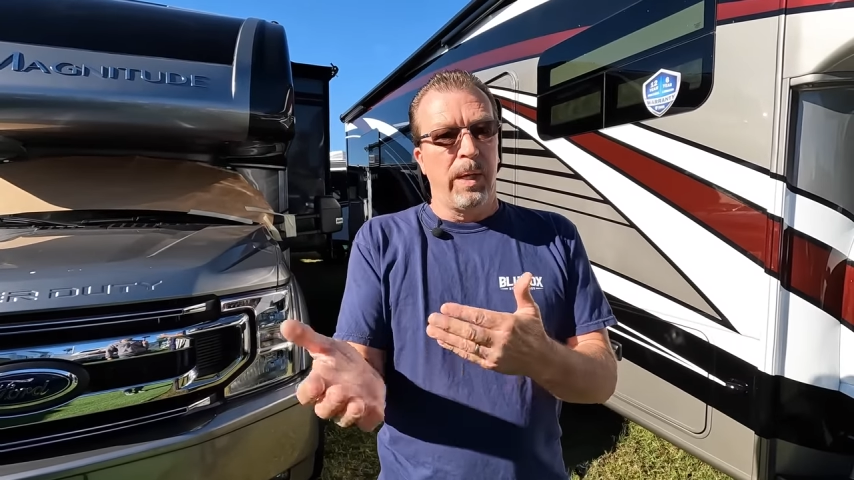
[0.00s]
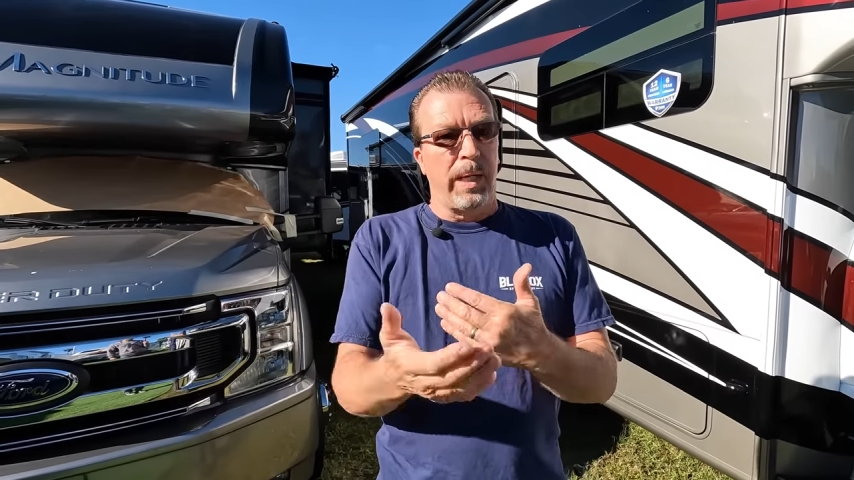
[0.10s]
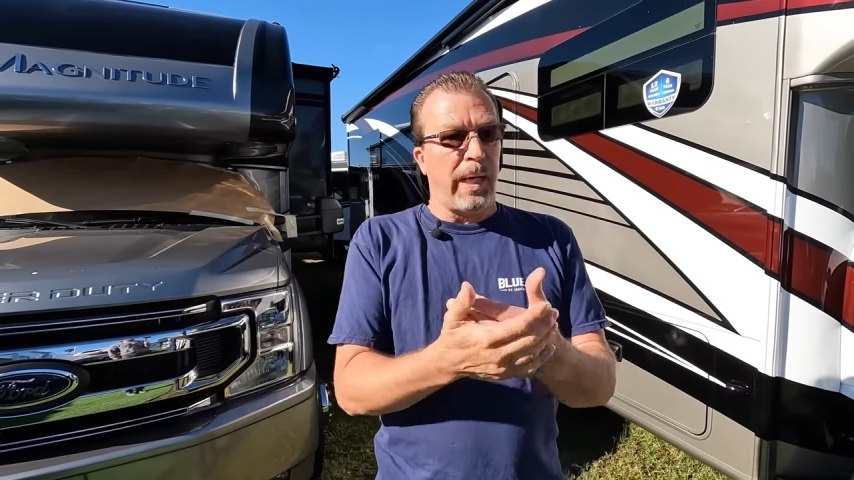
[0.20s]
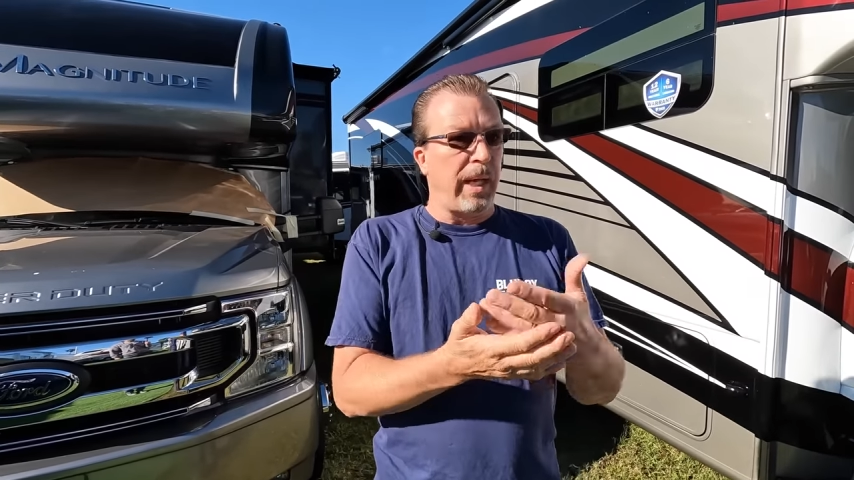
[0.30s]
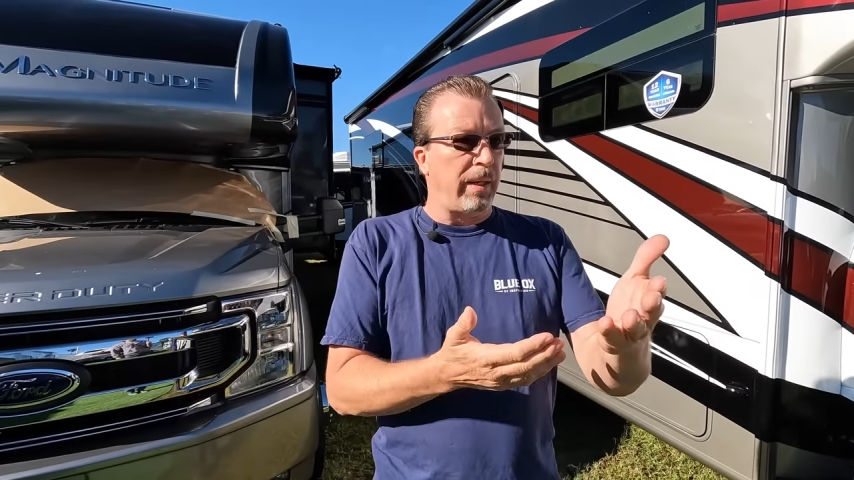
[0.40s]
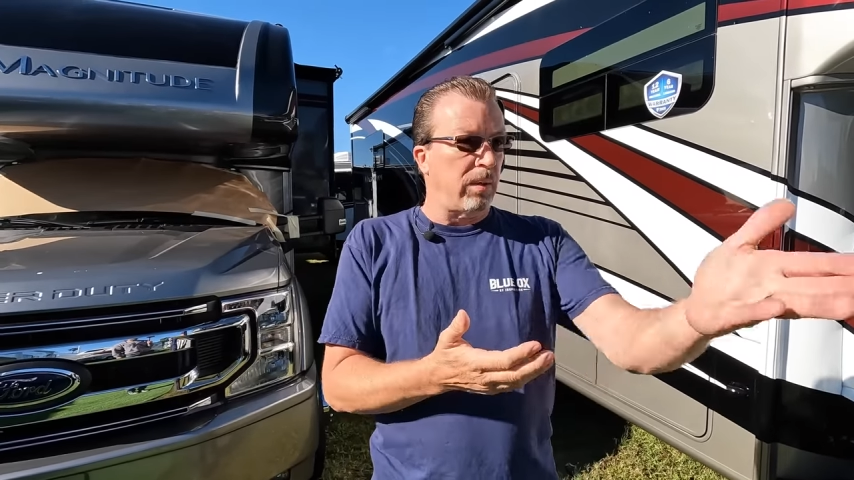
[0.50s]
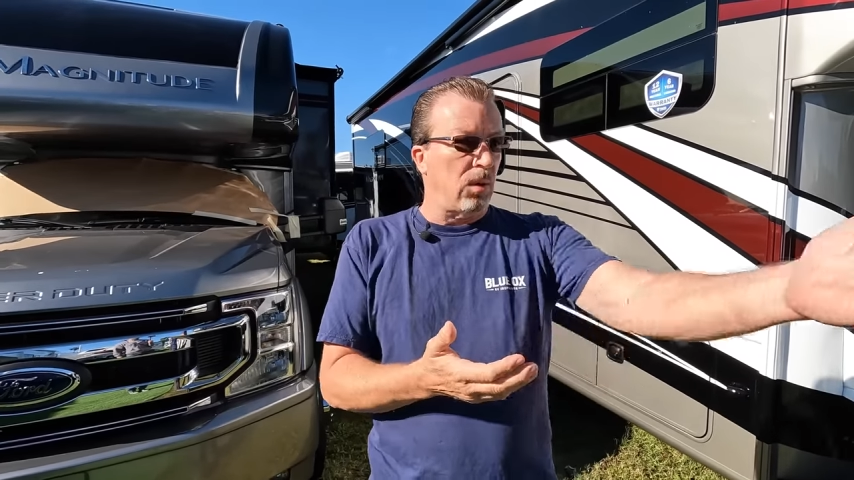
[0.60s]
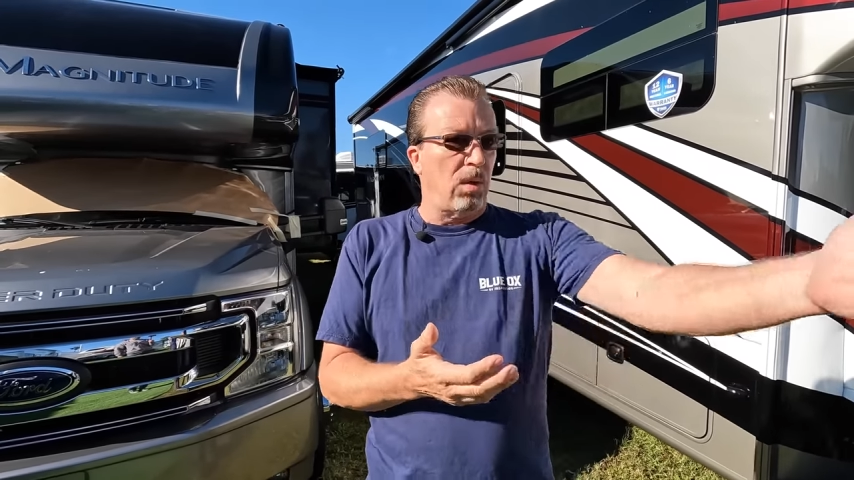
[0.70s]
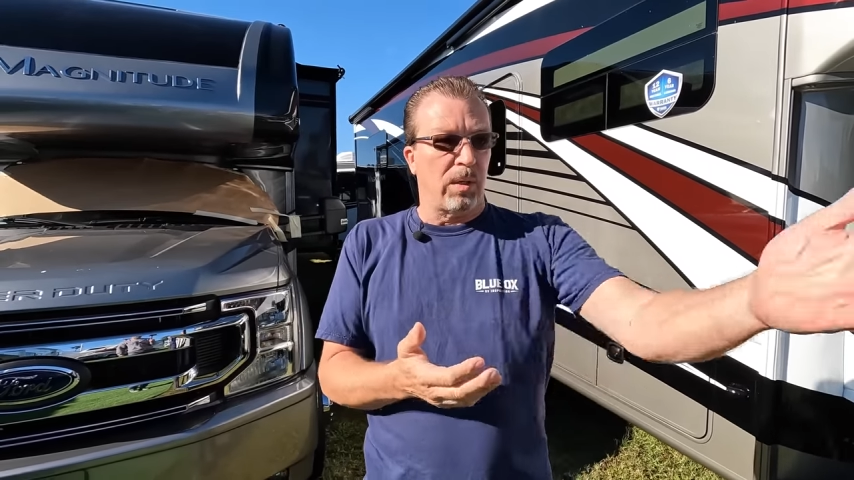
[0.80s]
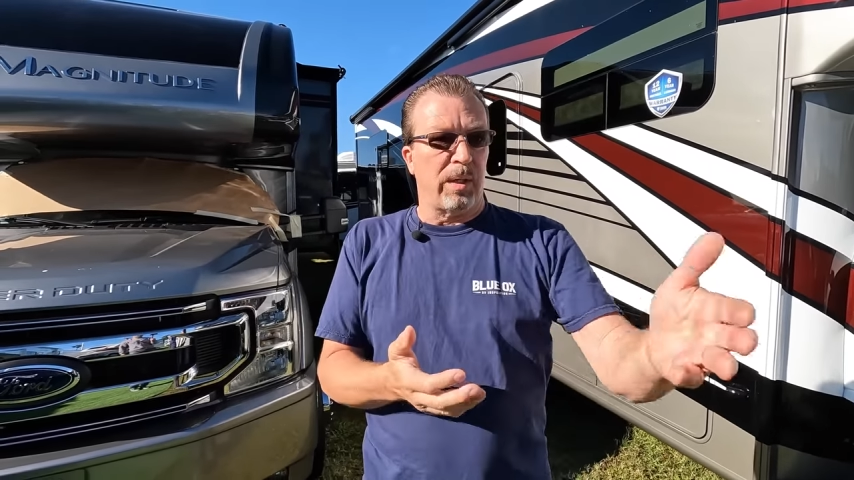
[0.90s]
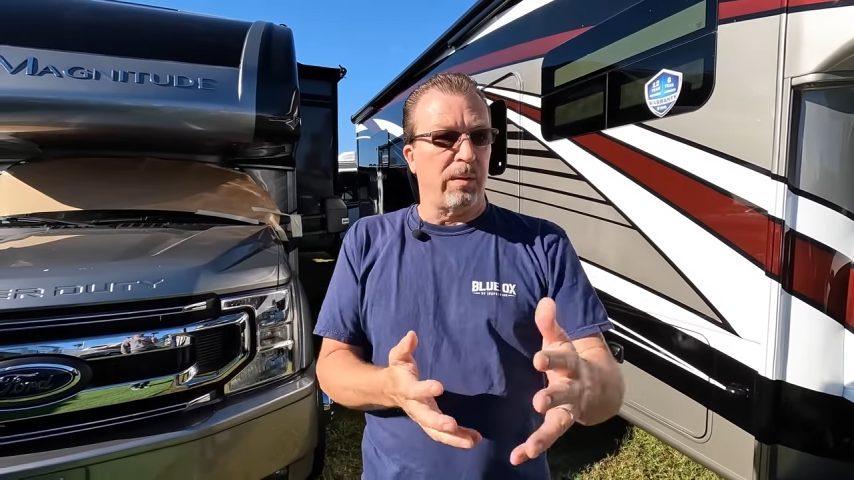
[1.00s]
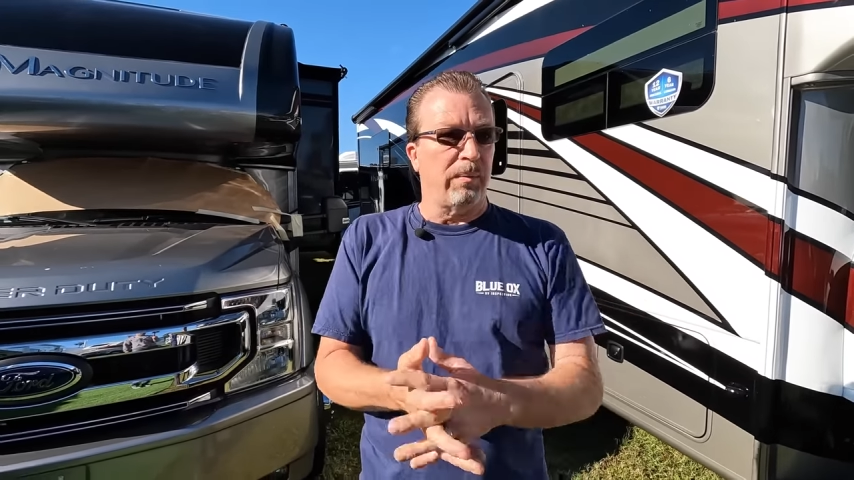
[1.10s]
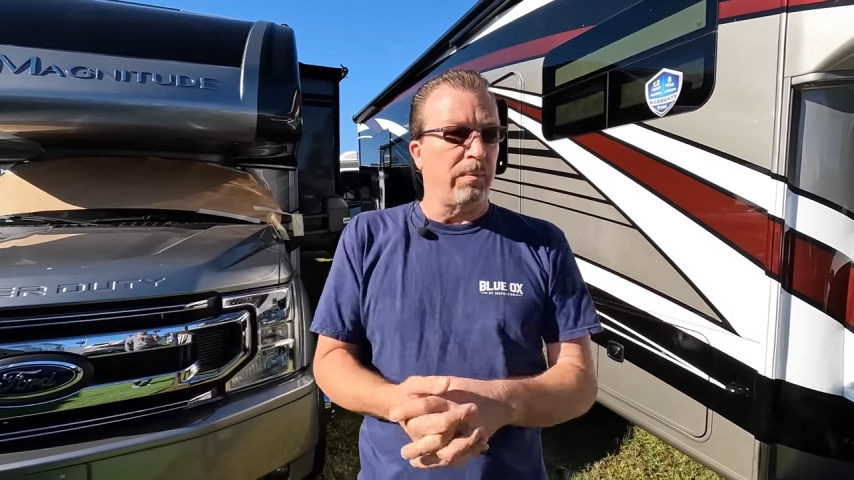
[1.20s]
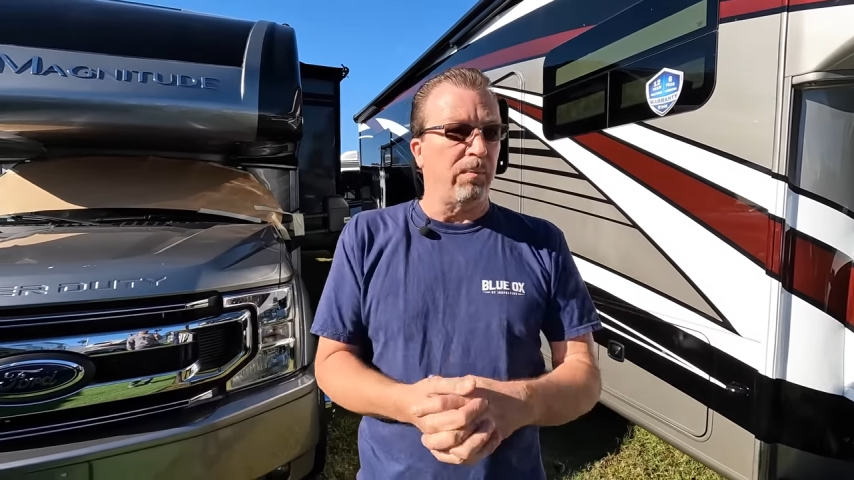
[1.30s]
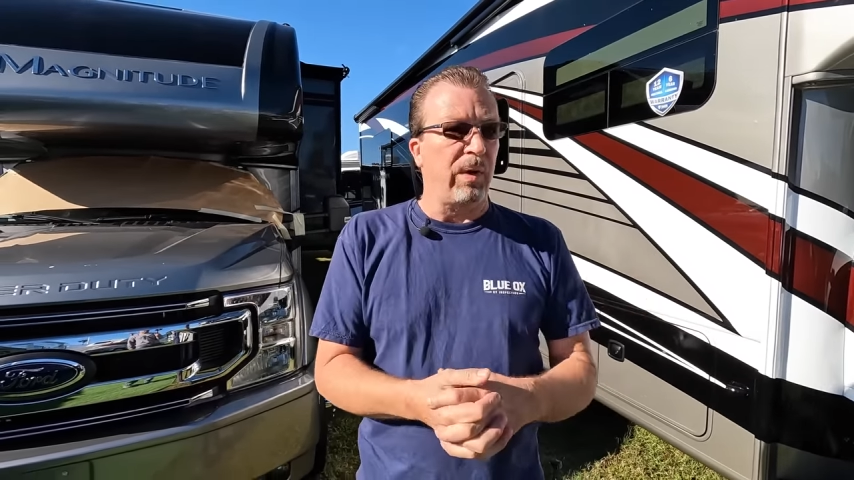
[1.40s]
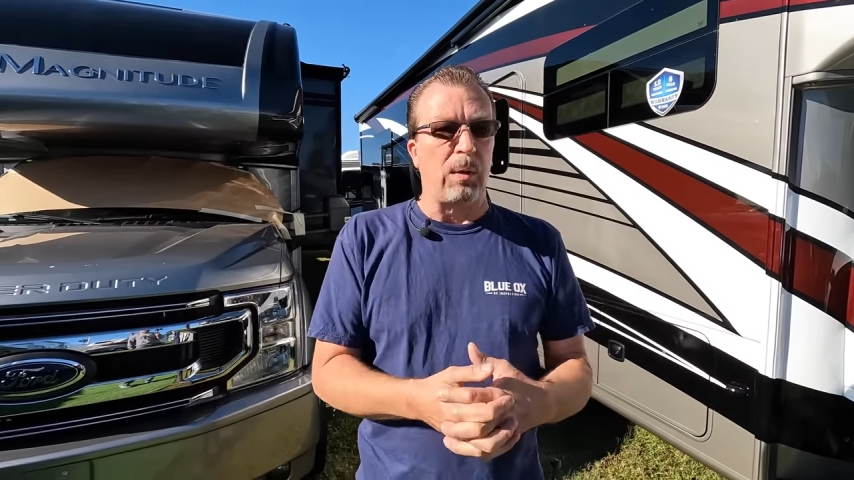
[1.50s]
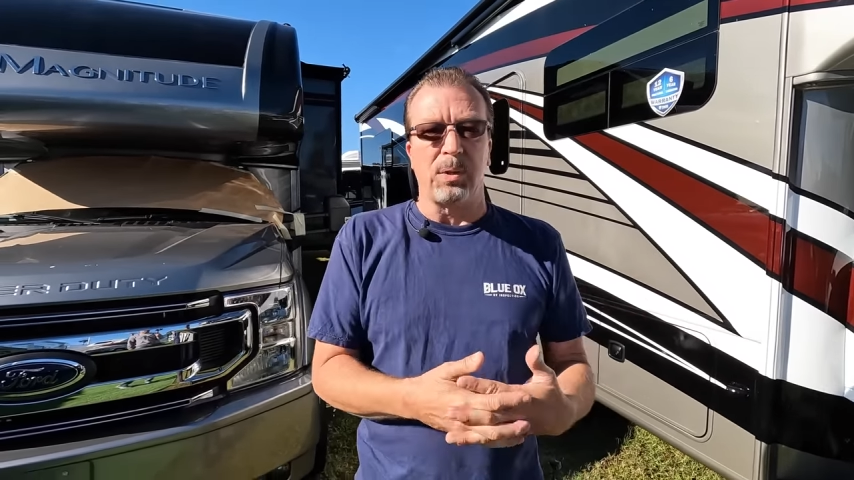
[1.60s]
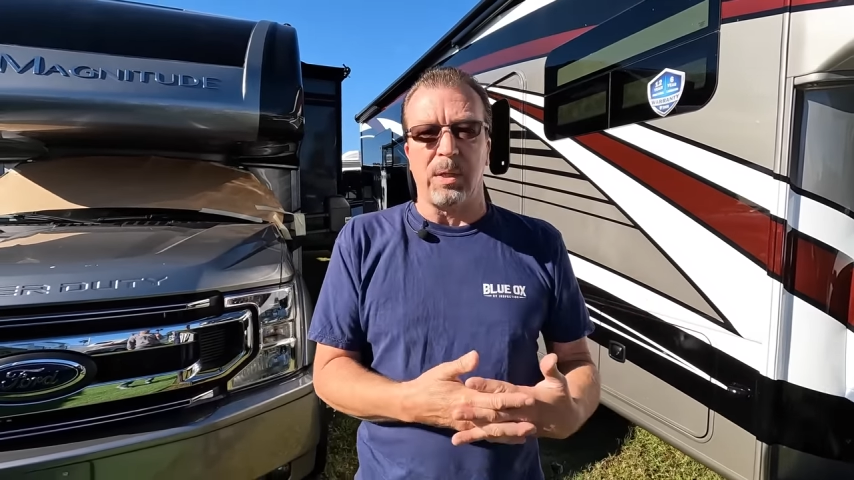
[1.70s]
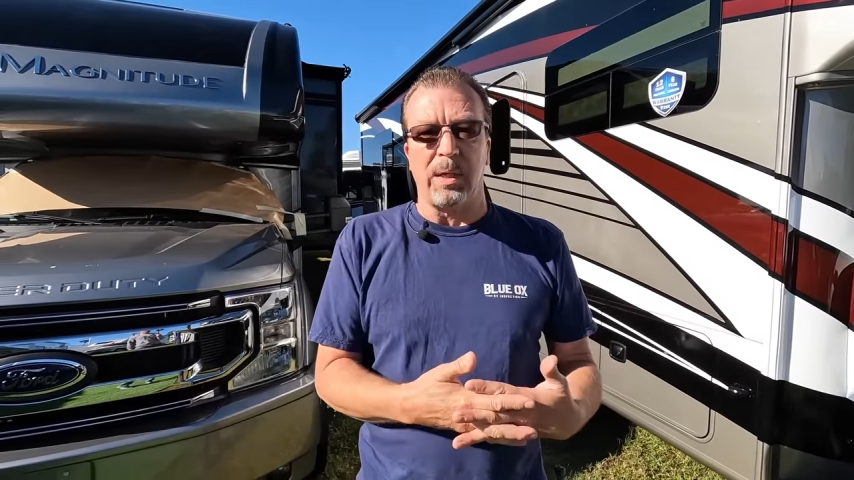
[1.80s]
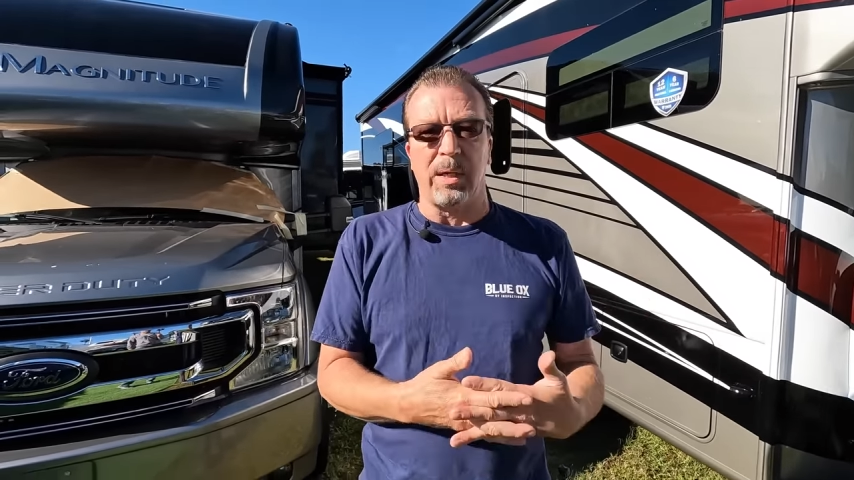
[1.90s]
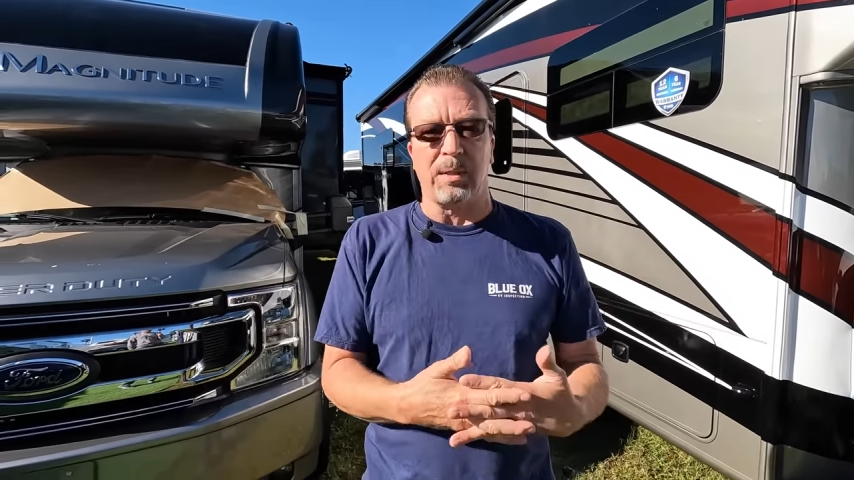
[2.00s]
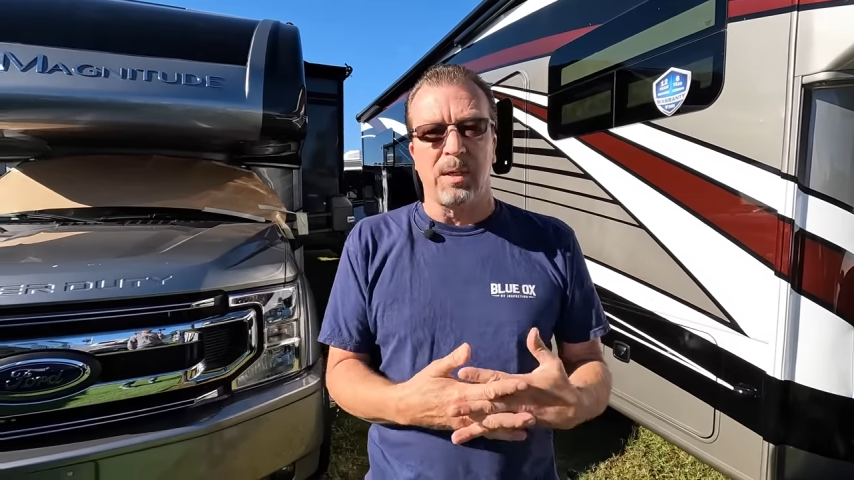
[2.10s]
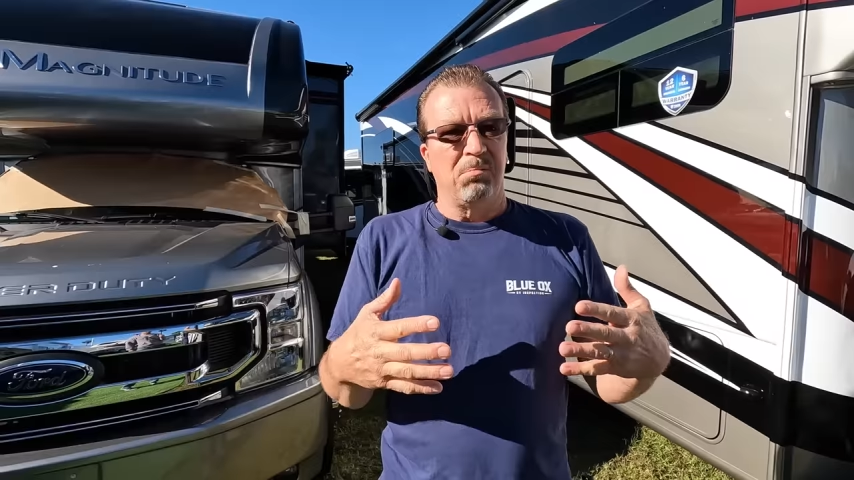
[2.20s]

And Laurel can vouch to this.